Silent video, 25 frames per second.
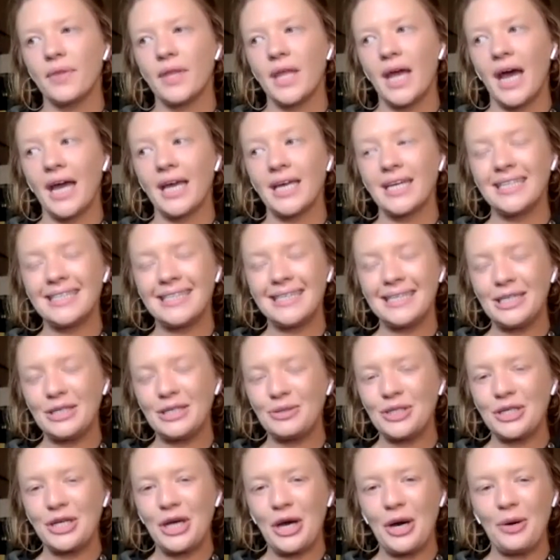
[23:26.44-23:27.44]
I
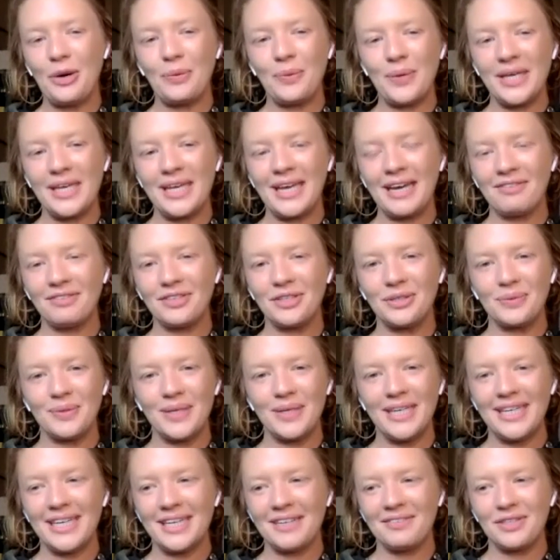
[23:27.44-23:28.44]
continued to go week after
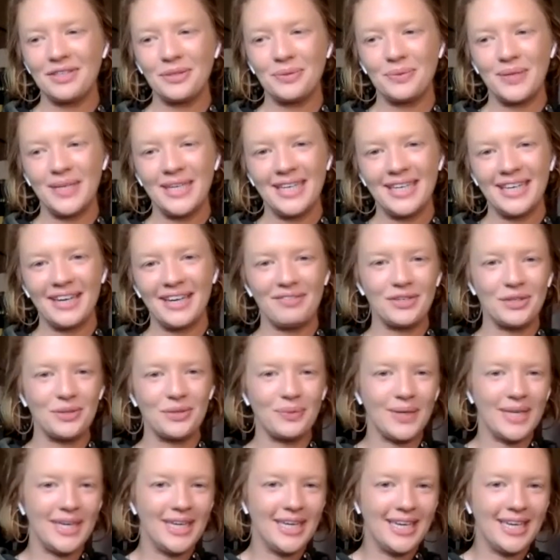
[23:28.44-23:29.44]
week after week after
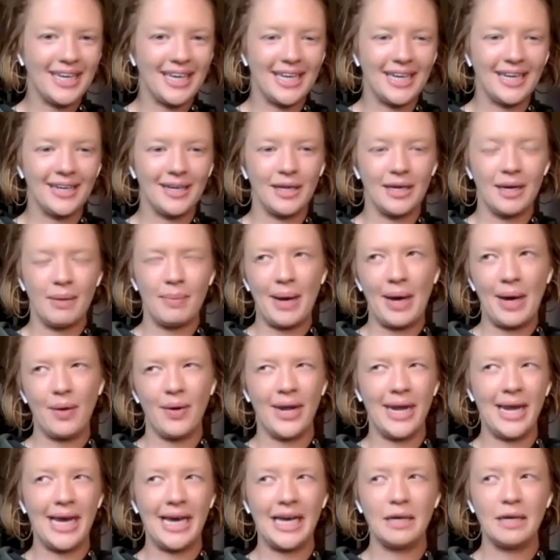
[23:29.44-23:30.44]
week, and
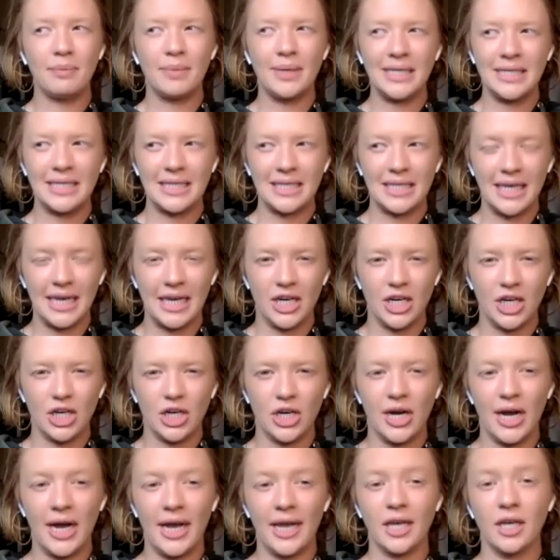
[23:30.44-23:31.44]
about 9 months
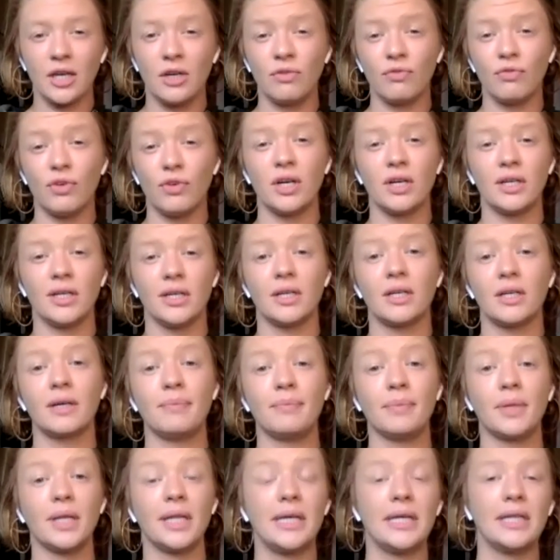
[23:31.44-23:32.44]
later, I converted
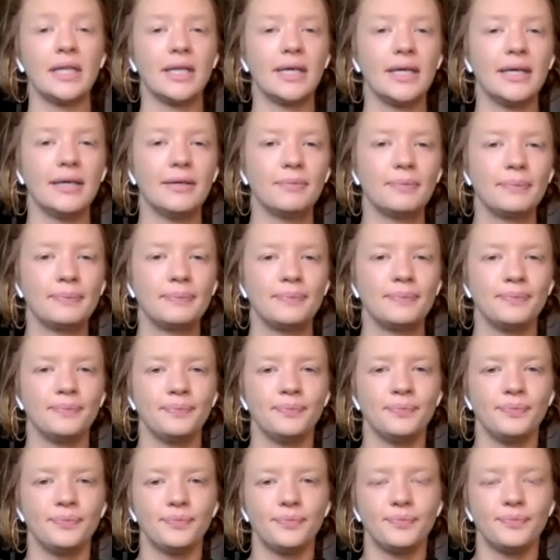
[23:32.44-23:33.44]
completely.
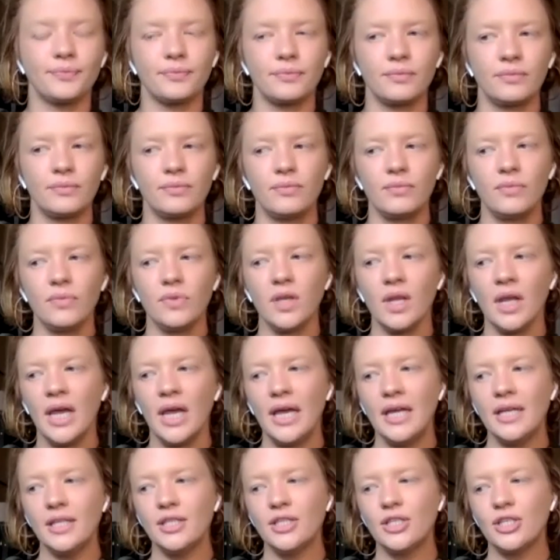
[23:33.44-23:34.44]

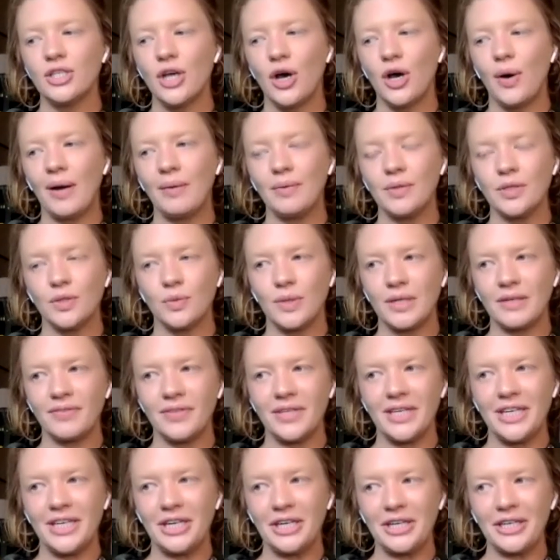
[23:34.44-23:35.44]
And so I was one of
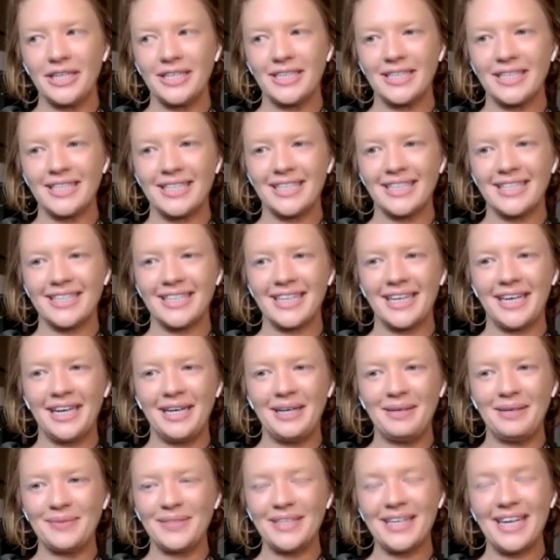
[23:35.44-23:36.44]
the youngest.
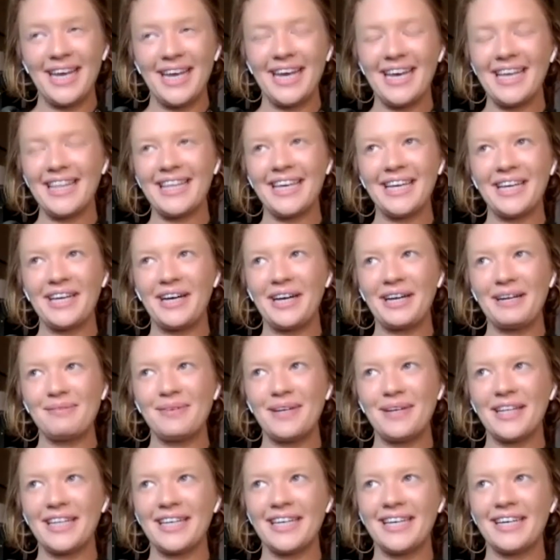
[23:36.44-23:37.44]
Today, thank God I'm
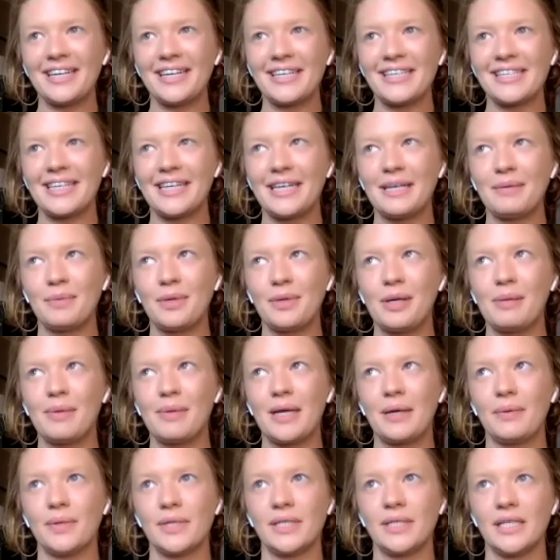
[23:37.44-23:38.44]
not the youngest anymore,
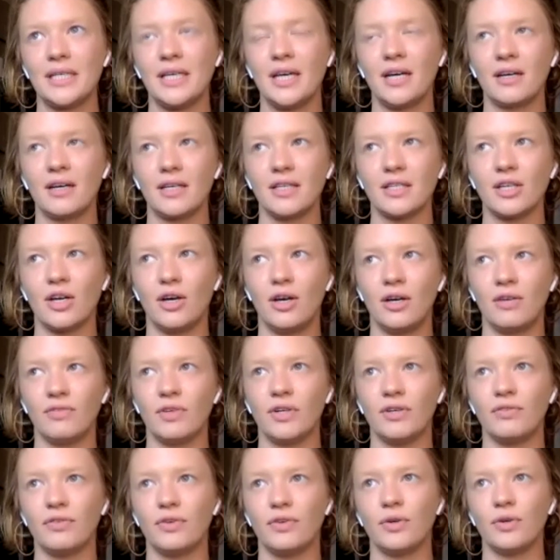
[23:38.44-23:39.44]
but I was the youngest
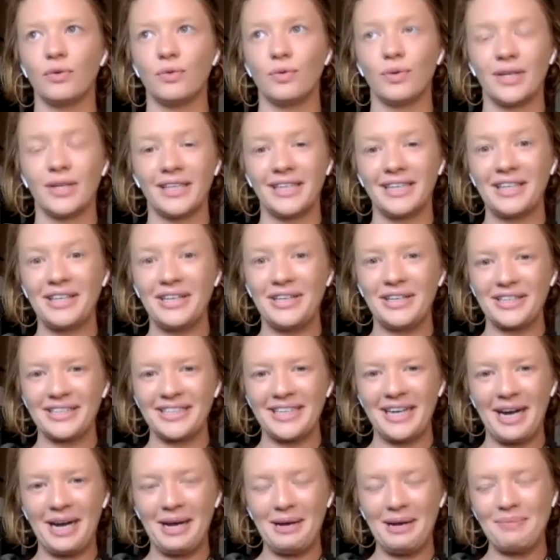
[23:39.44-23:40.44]
convert for a really long
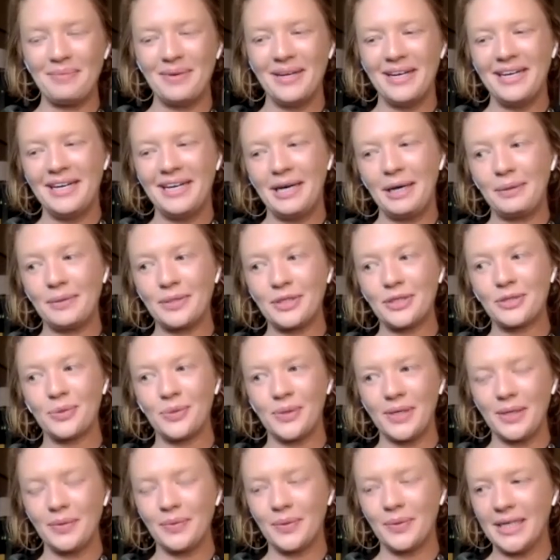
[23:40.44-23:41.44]
time. I was
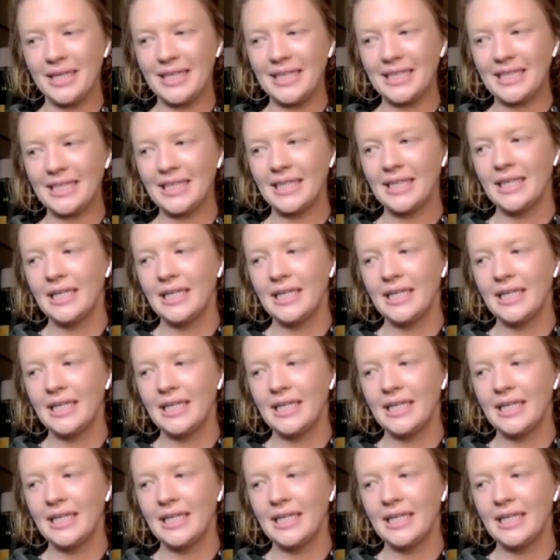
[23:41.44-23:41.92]
21.